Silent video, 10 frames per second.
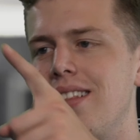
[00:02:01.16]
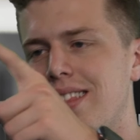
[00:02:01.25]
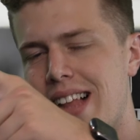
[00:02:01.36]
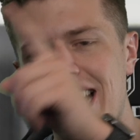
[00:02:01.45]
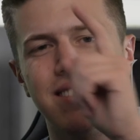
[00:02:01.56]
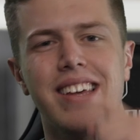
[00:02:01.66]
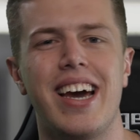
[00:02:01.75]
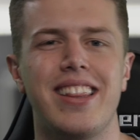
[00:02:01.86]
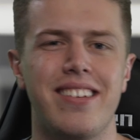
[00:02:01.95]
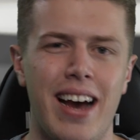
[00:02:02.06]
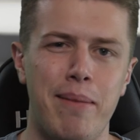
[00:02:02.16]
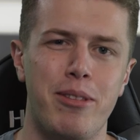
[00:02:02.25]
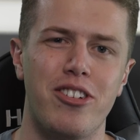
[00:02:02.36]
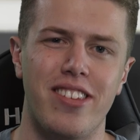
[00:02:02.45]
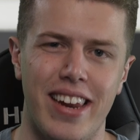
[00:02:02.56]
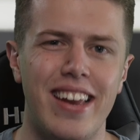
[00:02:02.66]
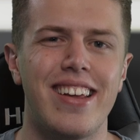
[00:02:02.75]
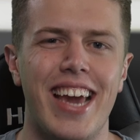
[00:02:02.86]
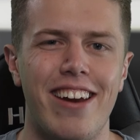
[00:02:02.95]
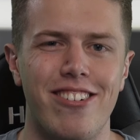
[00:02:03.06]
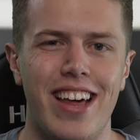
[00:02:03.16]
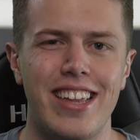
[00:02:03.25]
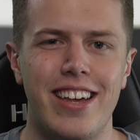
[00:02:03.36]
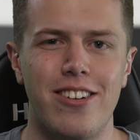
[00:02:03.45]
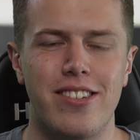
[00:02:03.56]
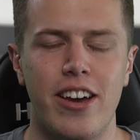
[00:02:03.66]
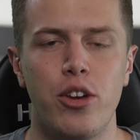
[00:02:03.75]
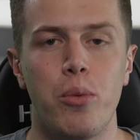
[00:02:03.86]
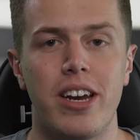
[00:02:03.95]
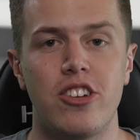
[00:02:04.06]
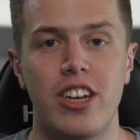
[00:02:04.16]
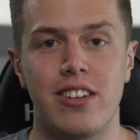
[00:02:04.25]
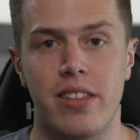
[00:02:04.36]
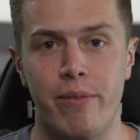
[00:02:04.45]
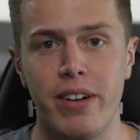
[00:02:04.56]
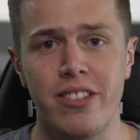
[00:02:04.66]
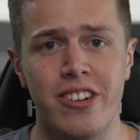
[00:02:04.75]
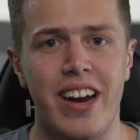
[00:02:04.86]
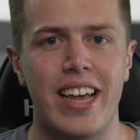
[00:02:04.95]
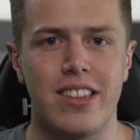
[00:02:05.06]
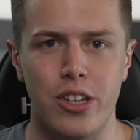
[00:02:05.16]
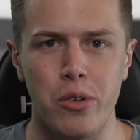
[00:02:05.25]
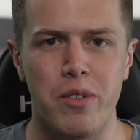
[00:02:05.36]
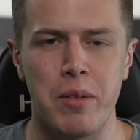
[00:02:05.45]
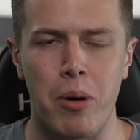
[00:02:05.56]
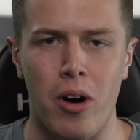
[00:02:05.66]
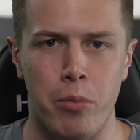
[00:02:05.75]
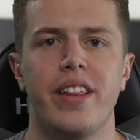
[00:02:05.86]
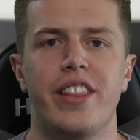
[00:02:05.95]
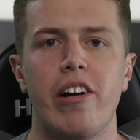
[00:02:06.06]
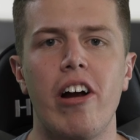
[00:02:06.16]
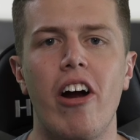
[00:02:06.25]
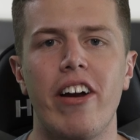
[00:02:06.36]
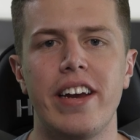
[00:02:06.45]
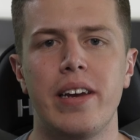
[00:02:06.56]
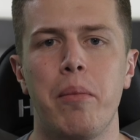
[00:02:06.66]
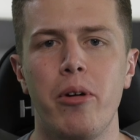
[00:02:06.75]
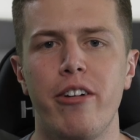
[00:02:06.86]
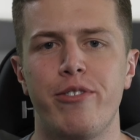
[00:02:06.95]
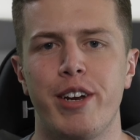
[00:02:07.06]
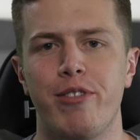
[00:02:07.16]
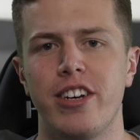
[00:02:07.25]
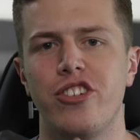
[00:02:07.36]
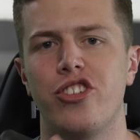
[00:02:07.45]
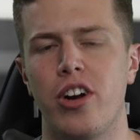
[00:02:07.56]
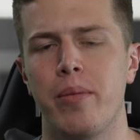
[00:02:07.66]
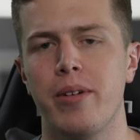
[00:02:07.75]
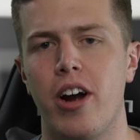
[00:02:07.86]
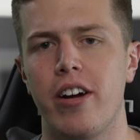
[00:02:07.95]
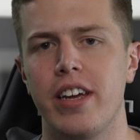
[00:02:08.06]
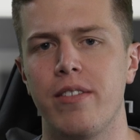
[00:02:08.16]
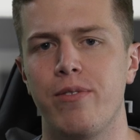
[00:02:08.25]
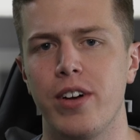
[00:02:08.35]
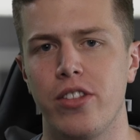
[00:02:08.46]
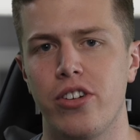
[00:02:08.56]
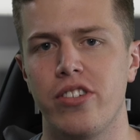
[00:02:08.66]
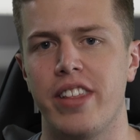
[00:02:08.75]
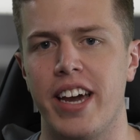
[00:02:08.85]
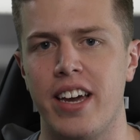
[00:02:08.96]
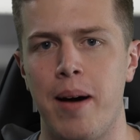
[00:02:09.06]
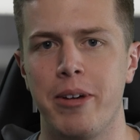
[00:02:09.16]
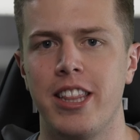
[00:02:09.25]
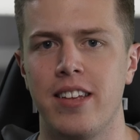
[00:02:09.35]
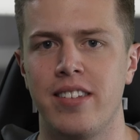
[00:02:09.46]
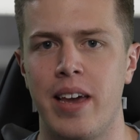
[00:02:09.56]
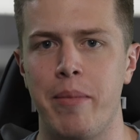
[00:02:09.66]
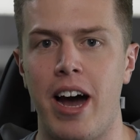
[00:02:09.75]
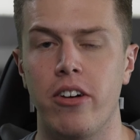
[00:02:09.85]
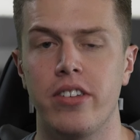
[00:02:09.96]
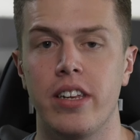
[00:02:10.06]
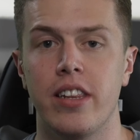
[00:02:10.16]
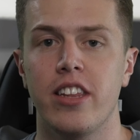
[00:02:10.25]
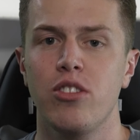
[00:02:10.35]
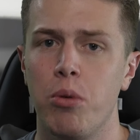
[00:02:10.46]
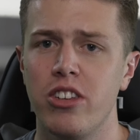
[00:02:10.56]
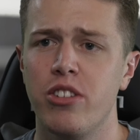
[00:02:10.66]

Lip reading: Lastly, on the top, there's an indicator light that'll tell you when to change the filter and the UV bulb. There are a number of different GermGuardian filters that come in the same housing. This one